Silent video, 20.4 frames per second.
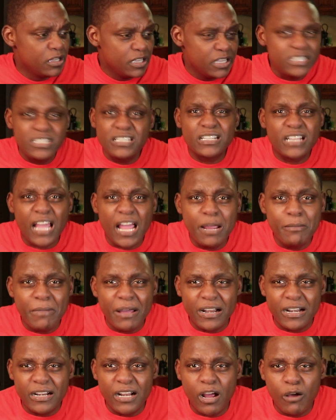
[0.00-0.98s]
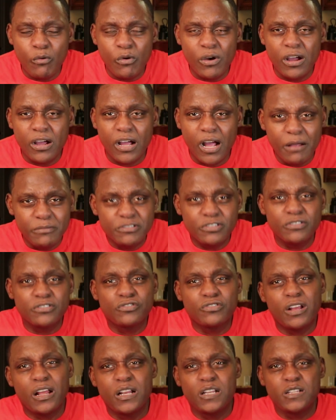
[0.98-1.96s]
It just came out of nowhere. I'm
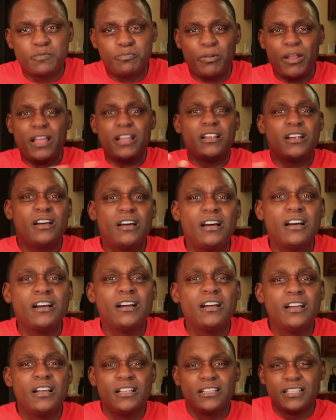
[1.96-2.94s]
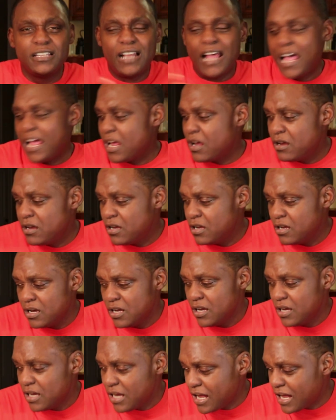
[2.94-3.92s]
just trying to explain to her that I
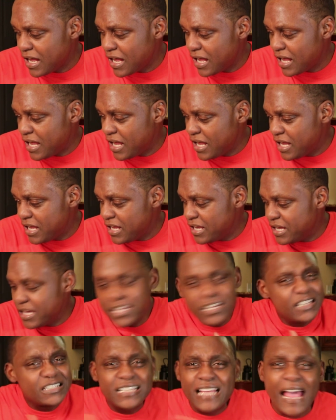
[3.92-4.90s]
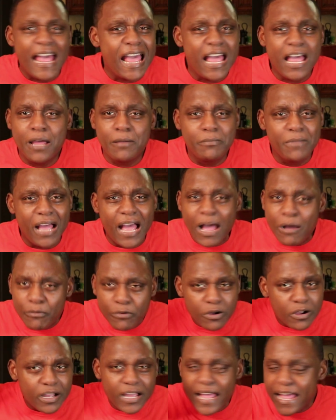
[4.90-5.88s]
could, anytime,
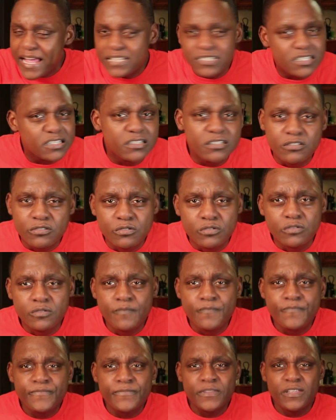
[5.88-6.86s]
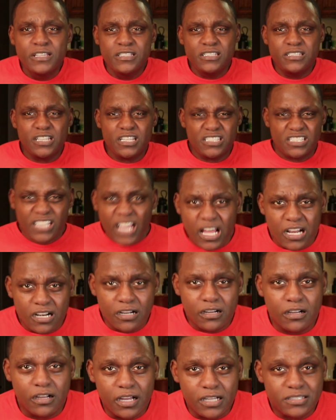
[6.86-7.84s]
I will answer you. She said, shut
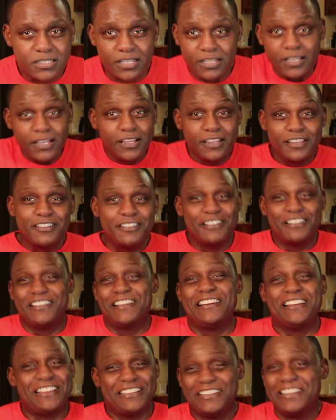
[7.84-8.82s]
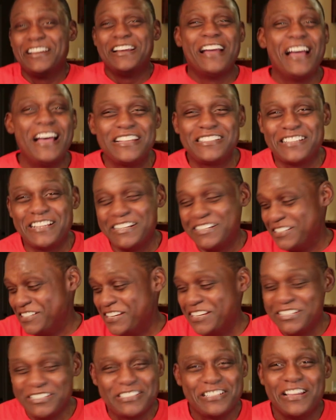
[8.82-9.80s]
up. I said, you know, that's how
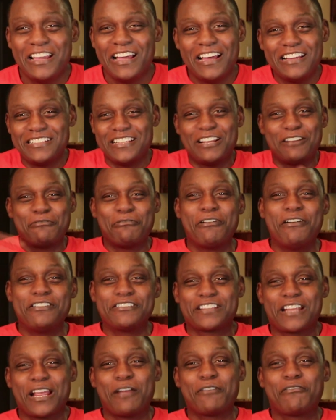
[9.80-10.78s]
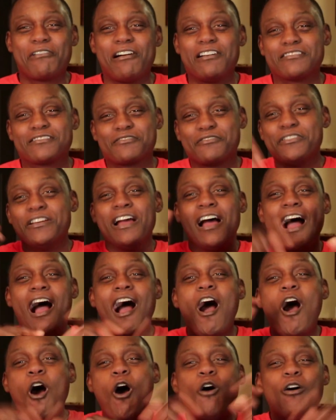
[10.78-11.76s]
the words came across the street.
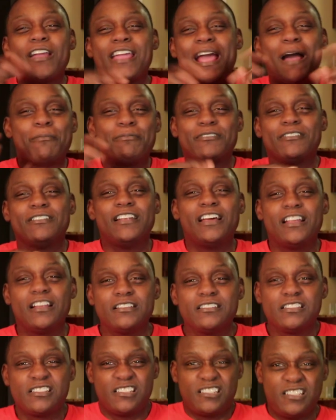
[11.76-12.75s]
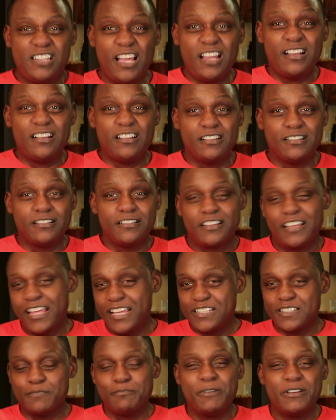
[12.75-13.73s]
All capital letters. Shut up,
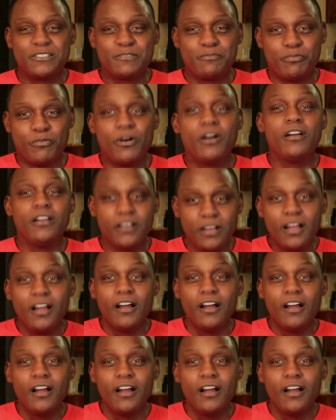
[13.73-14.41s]
exclamation point.